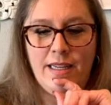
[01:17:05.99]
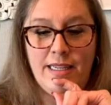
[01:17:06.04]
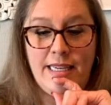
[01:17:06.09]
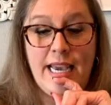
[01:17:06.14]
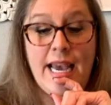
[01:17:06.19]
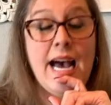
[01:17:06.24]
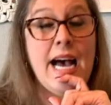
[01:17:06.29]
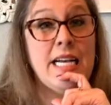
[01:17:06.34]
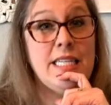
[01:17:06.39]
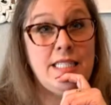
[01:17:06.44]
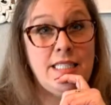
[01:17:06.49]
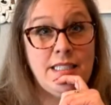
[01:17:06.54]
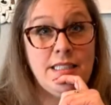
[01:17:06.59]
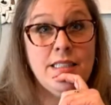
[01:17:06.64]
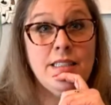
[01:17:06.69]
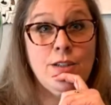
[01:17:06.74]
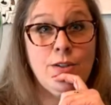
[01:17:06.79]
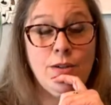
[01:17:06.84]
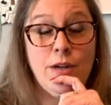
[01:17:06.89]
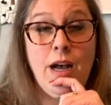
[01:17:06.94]
Yes,
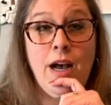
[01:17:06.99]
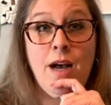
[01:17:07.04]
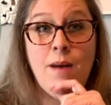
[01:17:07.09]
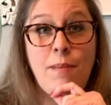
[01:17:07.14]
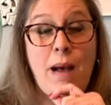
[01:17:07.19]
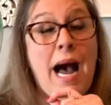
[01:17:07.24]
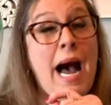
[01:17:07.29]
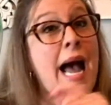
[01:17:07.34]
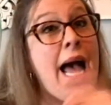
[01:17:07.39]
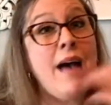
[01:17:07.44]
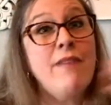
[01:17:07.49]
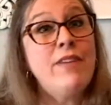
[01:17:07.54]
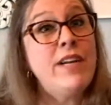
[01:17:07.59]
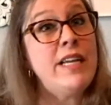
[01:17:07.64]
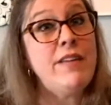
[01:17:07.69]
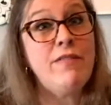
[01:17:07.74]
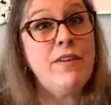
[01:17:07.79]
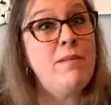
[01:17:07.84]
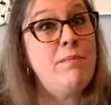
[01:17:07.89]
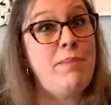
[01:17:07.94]
um, I haven't
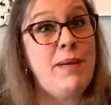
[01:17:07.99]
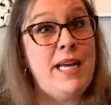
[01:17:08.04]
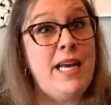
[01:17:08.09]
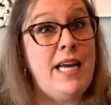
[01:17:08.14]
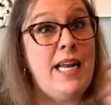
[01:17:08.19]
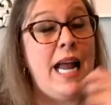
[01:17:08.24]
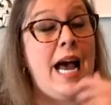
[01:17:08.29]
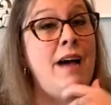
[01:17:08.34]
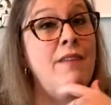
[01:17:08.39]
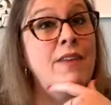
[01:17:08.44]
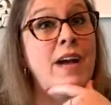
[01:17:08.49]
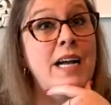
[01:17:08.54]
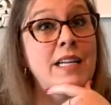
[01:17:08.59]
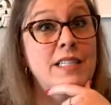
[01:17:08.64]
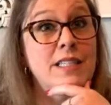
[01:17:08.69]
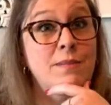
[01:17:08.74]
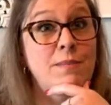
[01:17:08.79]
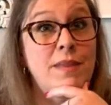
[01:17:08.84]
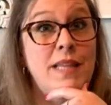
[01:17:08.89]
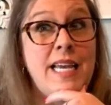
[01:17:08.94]
even been. I've
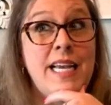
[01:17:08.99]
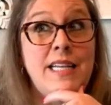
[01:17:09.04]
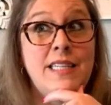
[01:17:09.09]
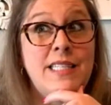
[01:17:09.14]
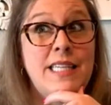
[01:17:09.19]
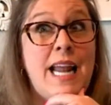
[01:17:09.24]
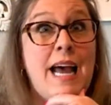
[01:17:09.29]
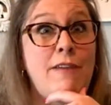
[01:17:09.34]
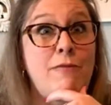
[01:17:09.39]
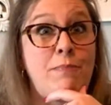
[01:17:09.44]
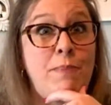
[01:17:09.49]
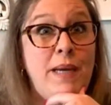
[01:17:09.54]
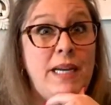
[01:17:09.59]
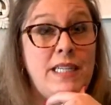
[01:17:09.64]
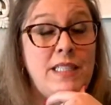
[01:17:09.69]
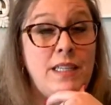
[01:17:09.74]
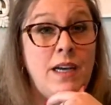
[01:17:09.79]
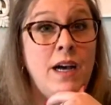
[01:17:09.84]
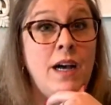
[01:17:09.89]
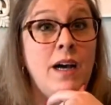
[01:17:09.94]
got some things that I've
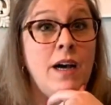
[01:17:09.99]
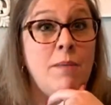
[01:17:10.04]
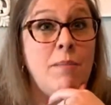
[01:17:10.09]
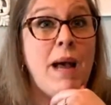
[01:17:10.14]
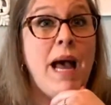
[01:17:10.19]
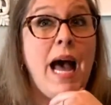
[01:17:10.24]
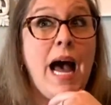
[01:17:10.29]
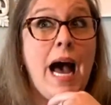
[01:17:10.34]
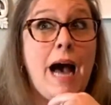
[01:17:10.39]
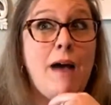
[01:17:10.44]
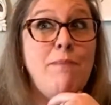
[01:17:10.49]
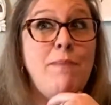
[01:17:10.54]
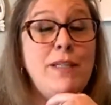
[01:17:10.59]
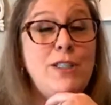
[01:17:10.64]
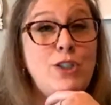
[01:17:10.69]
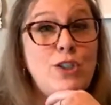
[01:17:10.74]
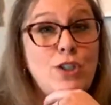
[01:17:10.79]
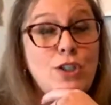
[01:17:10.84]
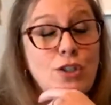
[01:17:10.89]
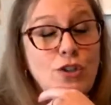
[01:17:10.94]
picked up. I've
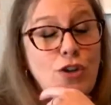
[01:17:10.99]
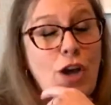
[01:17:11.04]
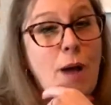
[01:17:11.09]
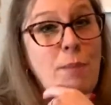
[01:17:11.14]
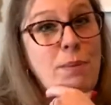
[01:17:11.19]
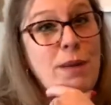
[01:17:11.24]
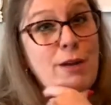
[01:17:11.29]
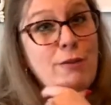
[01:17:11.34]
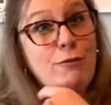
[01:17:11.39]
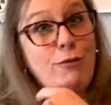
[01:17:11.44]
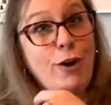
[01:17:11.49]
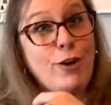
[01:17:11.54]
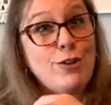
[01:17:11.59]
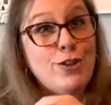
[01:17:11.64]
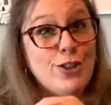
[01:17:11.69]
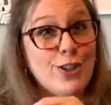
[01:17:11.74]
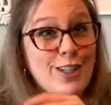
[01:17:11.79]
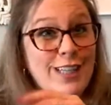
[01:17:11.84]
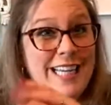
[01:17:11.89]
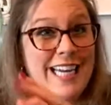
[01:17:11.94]
been shopping
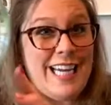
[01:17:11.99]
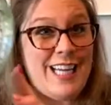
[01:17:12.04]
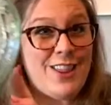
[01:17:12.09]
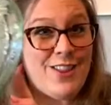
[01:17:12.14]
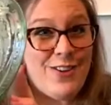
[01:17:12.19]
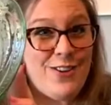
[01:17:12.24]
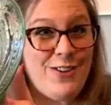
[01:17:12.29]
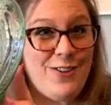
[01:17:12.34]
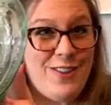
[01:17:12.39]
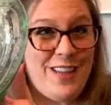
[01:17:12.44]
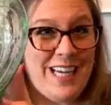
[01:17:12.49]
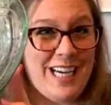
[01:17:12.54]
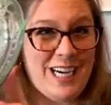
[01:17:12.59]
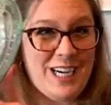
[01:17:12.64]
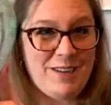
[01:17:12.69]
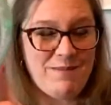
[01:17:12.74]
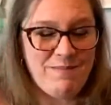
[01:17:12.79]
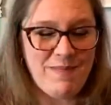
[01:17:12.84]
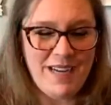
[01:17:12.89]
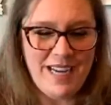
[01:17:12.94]
virtually through
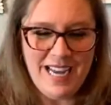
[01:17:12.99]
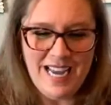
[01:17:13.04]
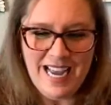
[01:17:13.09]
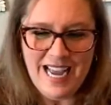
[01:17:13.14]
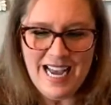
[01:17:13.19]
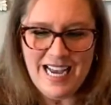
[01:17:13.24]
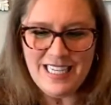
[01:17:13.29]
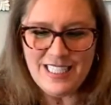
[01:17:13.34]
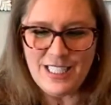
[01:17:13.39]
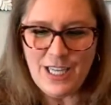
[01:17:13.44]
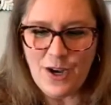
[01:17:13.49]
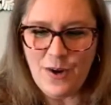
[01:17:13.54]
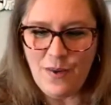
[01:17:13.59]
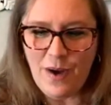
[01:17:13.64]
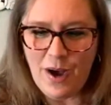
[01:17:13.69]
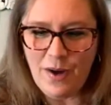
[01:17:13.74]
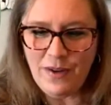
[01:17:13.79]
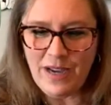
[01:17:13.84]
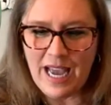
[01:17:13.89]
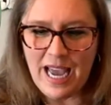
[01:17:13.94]
them so,
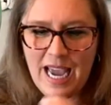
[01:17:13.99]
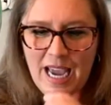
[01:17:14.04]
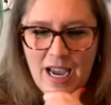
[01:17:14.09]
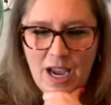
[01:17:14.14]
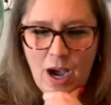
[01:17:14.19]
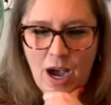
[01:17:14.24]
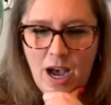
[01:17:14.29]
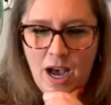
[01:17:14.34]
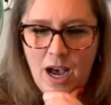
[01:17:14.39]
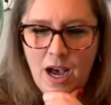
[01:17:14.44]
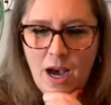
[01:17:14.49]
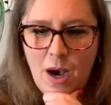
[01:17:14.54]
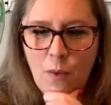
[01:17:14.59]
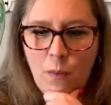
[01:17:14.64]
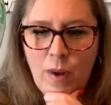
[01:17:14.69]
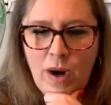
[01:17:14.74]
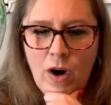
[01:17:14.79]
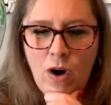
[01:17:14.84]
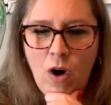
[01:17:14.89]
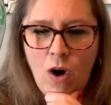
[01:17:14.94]
okay, uh,
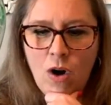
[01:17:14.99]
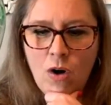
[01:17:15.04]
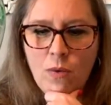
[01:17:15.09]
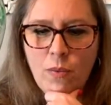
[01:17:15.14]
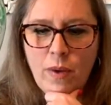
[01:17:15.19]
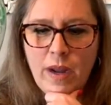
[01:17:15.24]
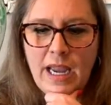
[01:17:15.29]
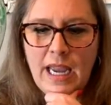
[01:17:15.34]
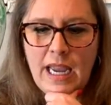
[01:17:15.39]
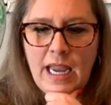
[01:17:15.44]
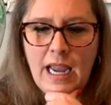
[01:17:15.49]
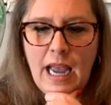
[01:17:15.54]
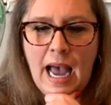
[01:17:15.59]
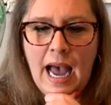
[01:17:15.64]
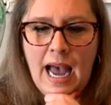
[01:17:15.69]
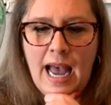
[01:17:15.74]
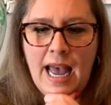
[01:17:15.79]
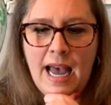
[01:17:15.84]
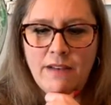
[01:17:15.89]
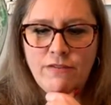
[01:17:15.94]
where are we?
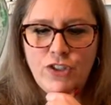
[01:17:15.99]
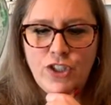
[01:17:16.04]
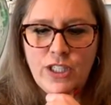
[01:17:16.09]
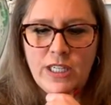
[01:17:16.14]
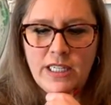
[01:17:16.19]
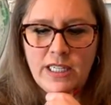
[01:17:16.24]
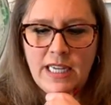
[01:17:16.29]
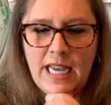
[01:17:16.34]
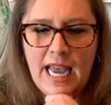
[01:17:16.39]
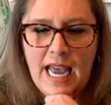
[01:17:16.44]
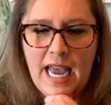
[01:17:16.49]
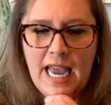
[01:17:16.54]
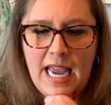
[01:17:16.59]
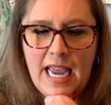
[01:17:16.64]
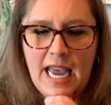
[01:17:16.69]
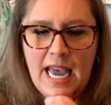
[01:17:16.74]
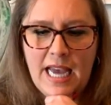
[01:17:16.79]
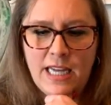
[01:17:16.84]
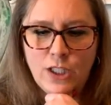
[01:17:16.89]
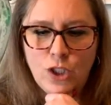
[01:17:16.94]
I have Jen
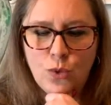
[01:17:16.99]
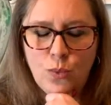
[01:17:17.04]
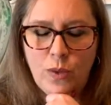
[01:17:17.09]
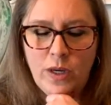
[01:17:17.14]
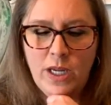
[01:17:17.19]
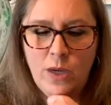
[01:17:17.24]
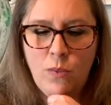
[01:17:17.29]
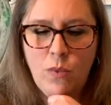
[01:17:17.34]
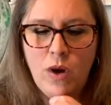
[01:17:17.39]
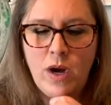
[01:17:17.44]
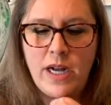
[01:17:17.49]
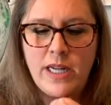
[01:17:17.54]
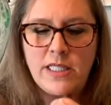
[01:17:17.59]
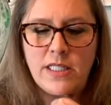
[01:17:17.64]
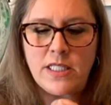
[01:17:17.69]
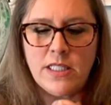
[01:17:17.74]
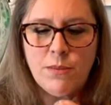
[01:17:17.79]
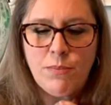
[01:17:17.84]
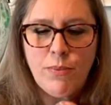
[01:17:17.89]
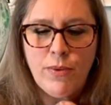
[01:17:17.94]
K at 21,
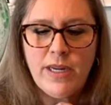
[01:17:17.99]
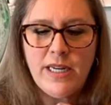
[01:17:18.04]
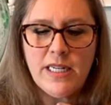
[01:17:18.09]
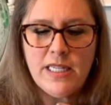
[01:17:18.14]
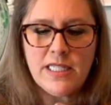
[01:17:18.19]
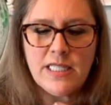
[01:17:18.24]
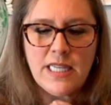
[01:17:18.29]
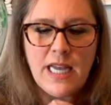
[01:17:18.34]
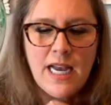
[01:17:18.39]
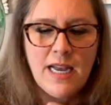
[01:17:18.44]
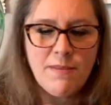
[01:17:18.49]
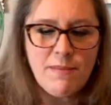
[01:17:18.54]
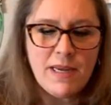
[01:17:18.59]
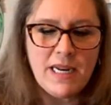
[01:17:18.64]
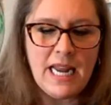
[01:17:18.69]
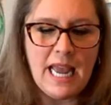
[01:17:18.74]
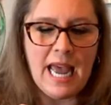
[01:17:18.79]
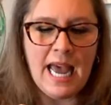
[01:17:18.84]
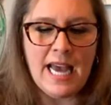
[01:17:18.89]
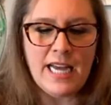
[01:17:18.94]
Sabrina
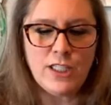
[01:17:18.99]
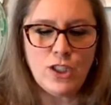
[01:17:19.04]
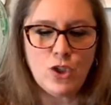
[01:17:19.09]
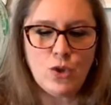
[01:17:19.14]
Simon at